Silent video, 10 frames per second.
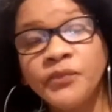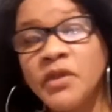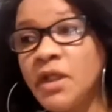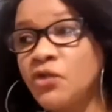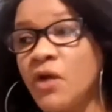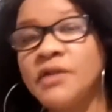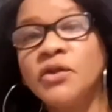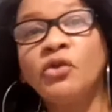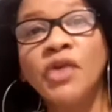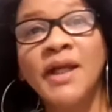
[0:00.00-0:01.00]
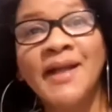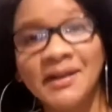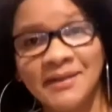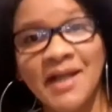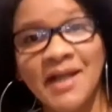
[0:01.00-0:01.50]
They try to
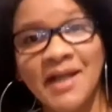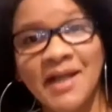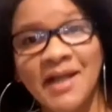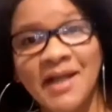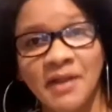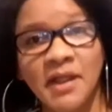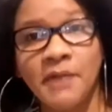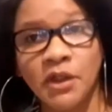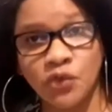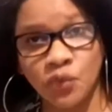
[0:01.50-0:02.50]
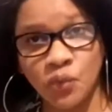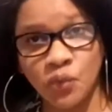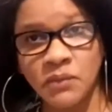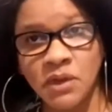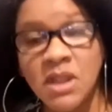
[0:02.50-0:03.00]
reenact that in their bedroom.
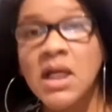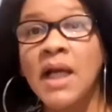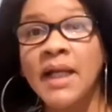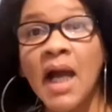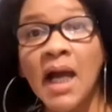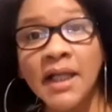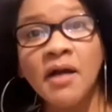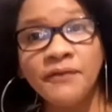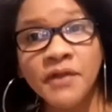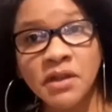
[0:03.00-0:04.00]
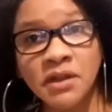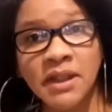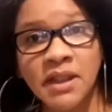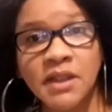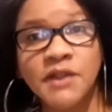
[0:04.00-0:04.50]
And I have heard
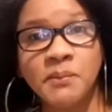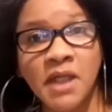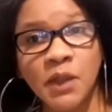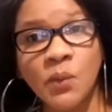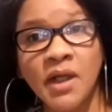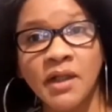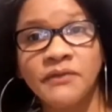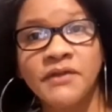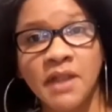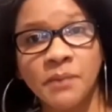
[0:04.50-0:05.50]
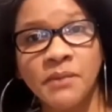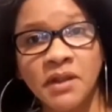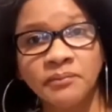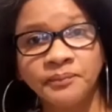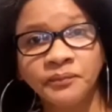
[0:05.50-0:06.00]
ladies, many wives tell me,
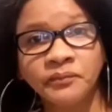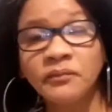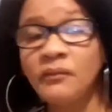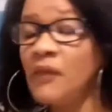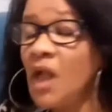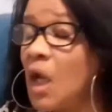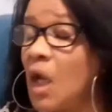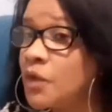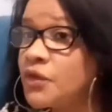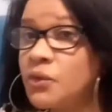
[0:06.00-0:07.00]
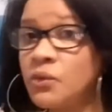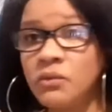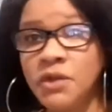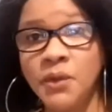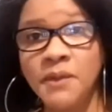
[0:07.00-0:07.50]
I want to do,
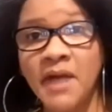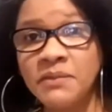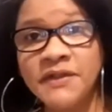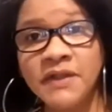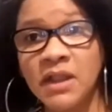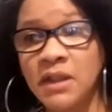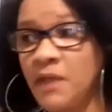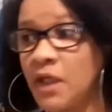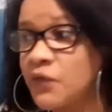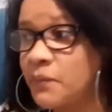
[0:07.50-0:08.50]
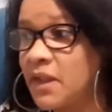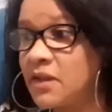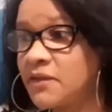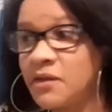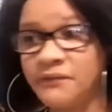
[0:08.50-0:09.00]
the Bible say the marriage bed
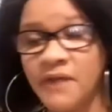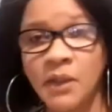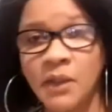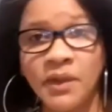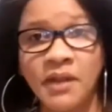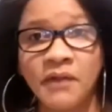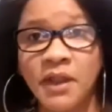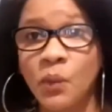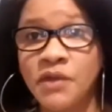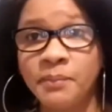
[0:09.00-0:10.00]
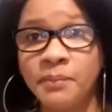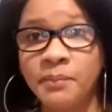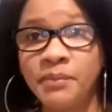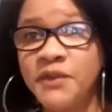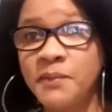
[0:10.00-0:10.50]
is undefiled, whatever, and I want to
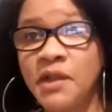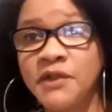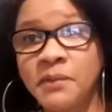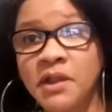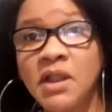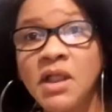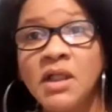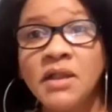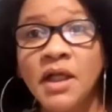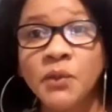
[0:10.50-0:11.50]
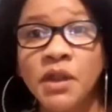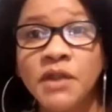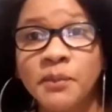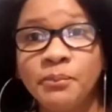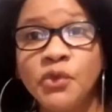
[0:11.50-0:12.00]
please my husband. That's what I'm
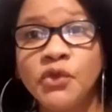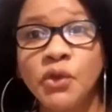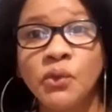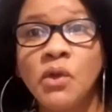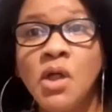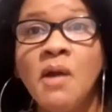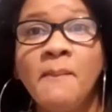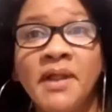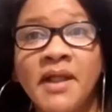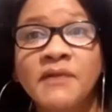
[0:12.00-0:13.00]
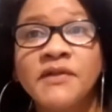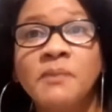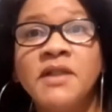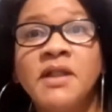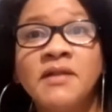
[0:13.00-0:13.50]
supposed to do. But it has some
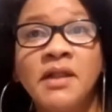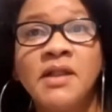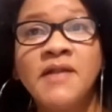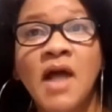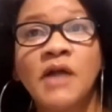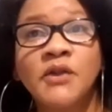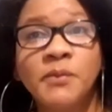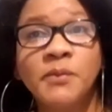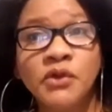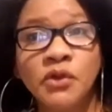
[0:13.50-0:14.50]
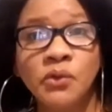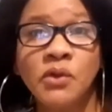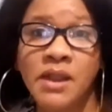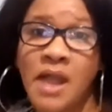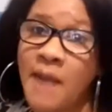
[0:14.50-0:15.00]
things that he's asked me to do
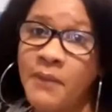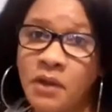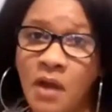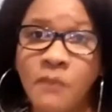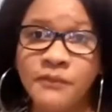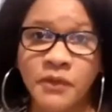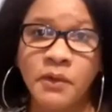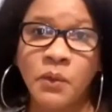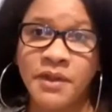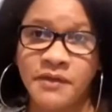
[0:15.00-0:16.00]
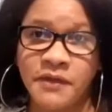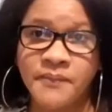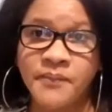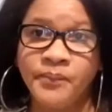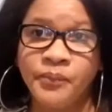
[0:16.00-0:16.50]
that I'm uncomfortable with
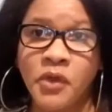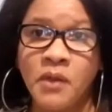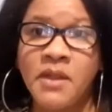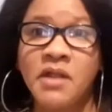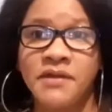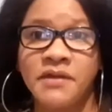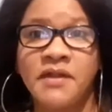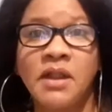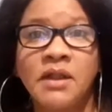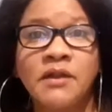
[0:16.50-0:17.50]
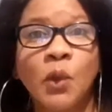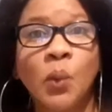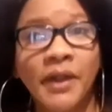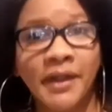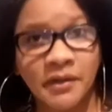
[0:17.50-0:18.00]
because it's a little
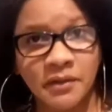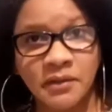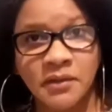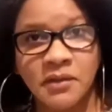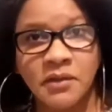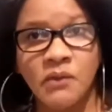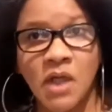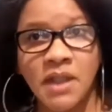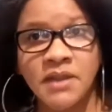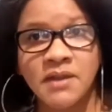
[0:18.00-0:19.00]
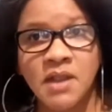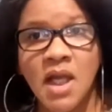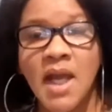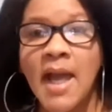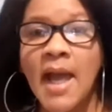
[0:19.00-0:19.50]
weird, right?
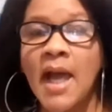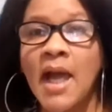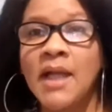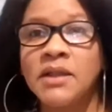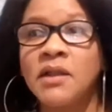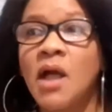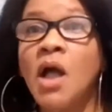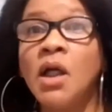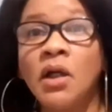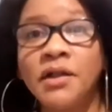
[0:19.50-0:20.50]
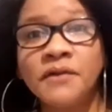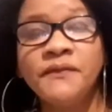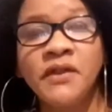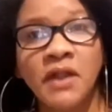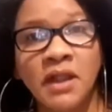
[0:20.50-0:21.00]
And a lot of the
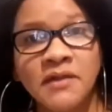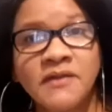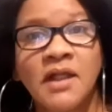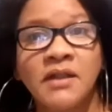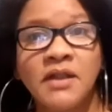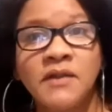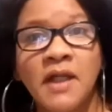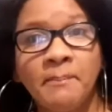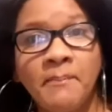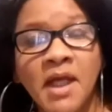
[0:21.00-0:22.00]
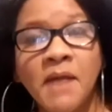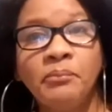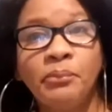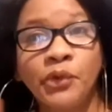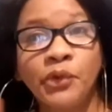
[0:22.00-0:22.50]
things that men
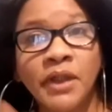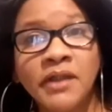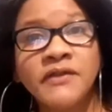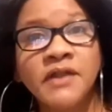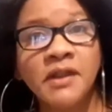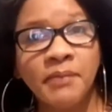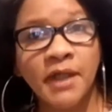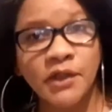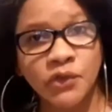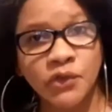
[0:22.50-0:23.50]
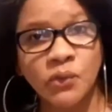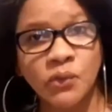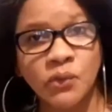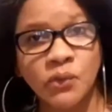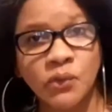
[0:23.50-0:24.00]
bring into the
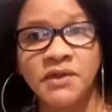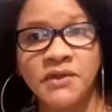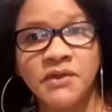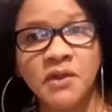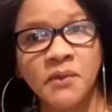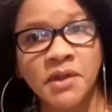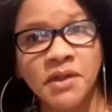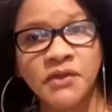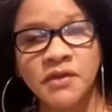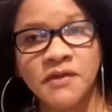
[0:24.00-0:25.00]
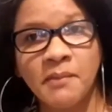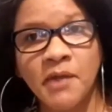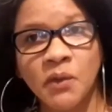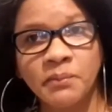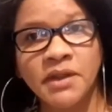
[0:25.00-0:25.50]
bedroom, I know this is not what this is
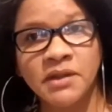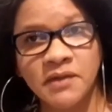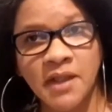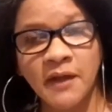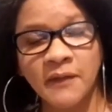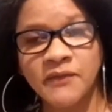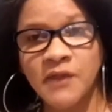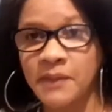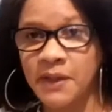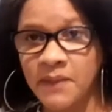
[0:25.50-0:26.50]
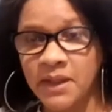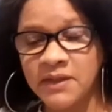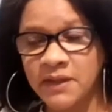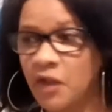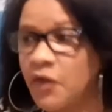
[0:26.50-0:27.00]
about, but yeah, somebody might need
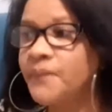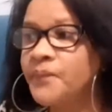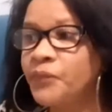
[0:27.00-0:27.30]
to hear it.